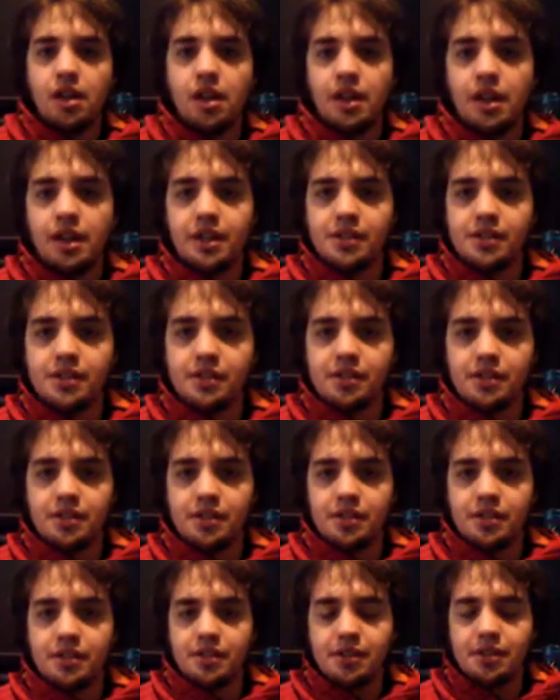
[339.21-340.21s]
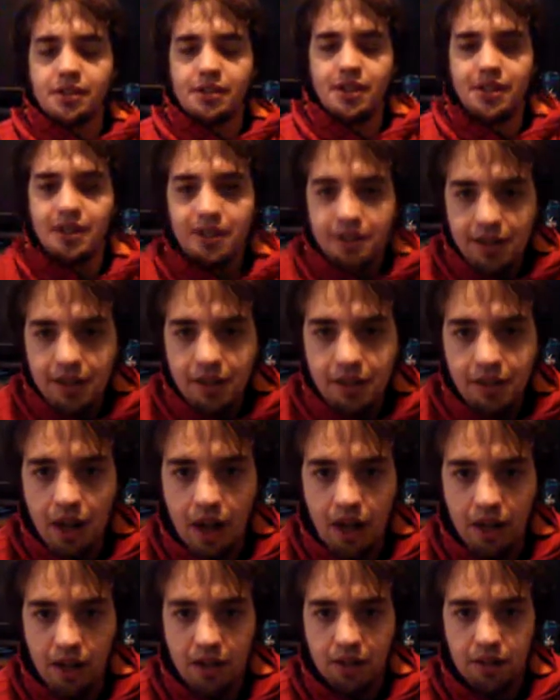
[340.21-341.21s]
And he's in
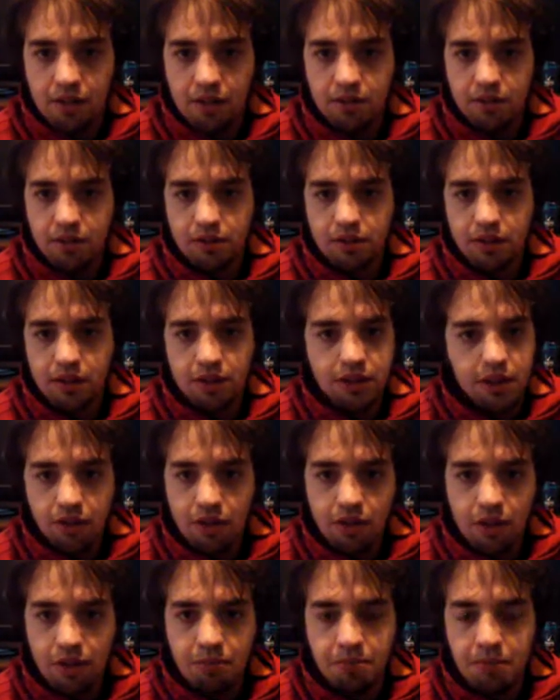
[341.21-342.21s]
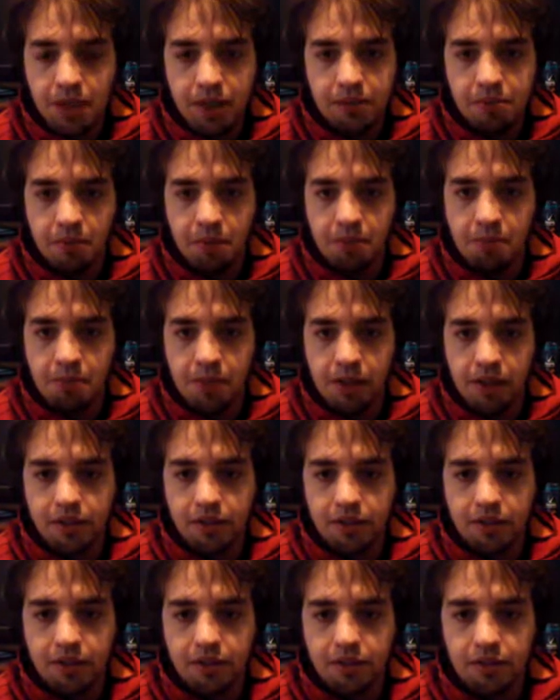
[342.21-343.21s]
there. He said, "Don't mess with me."
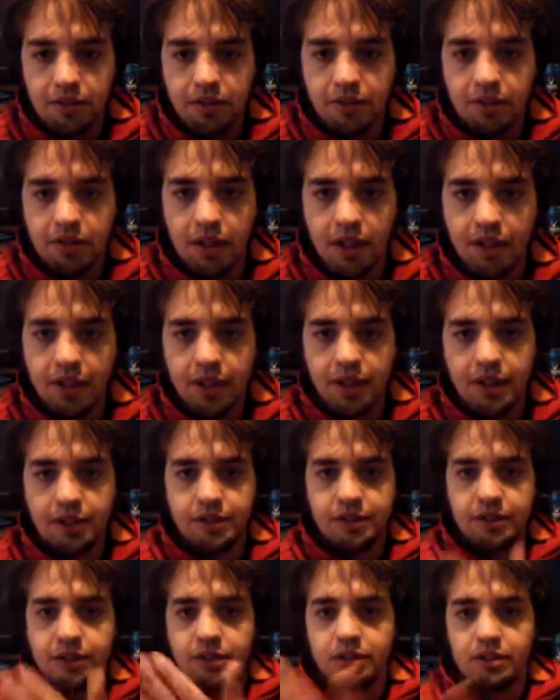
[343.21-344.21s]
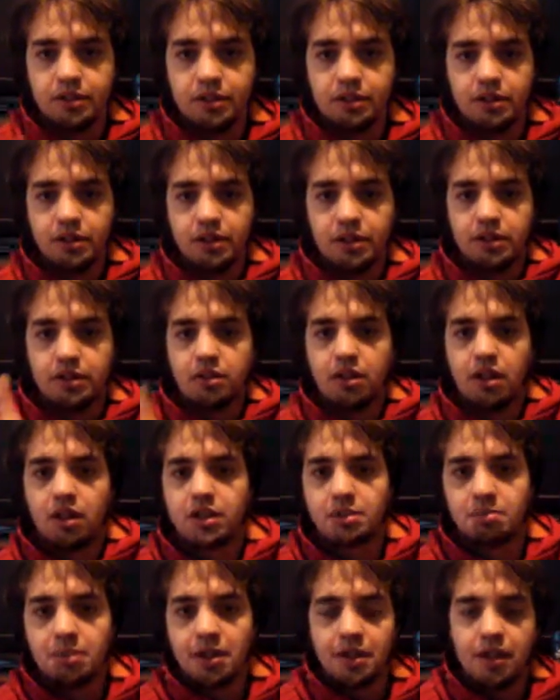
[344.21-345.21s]
And then he
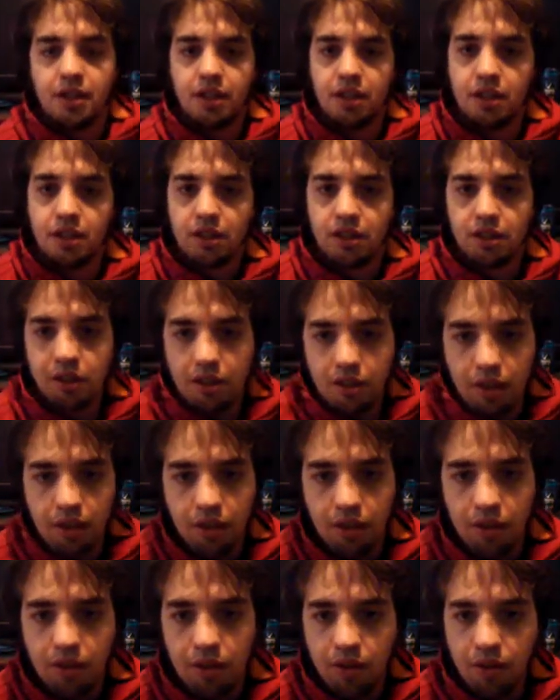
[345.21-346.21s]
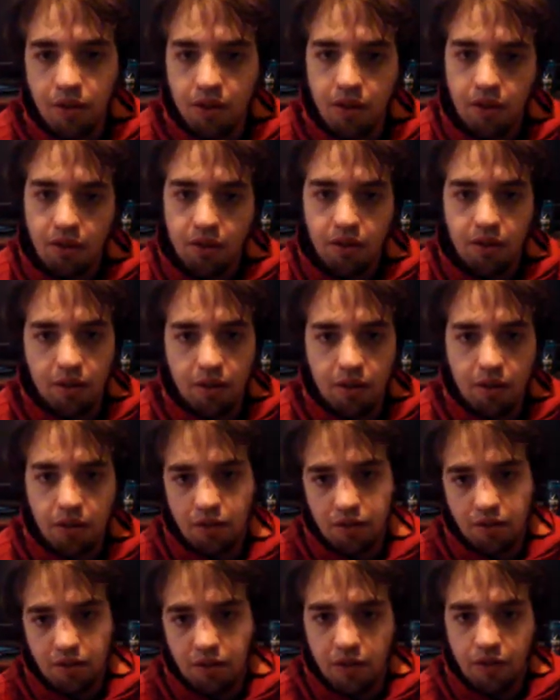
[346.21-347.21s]
talks about that he can kill
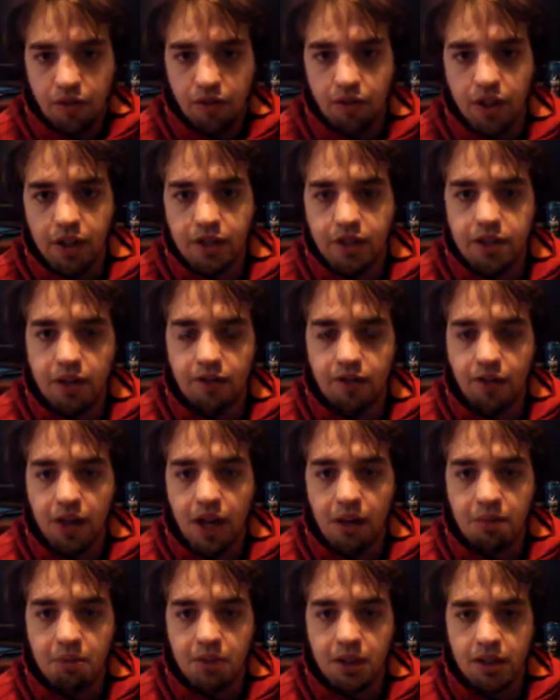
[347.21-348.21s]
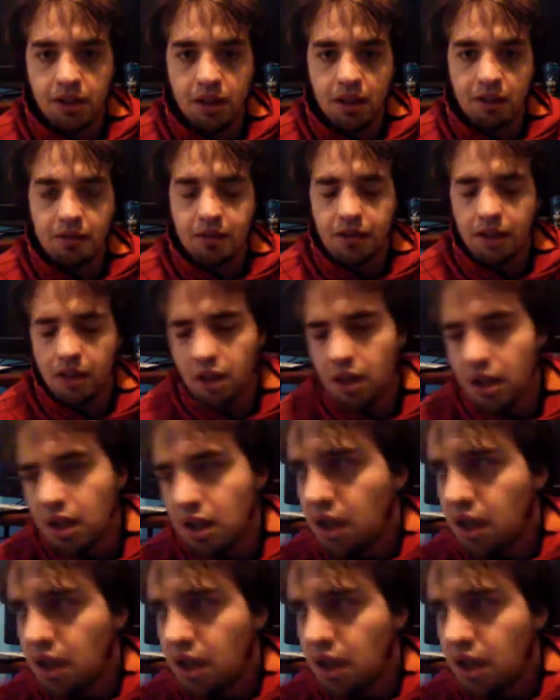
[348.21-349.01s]
his friends and family and everything.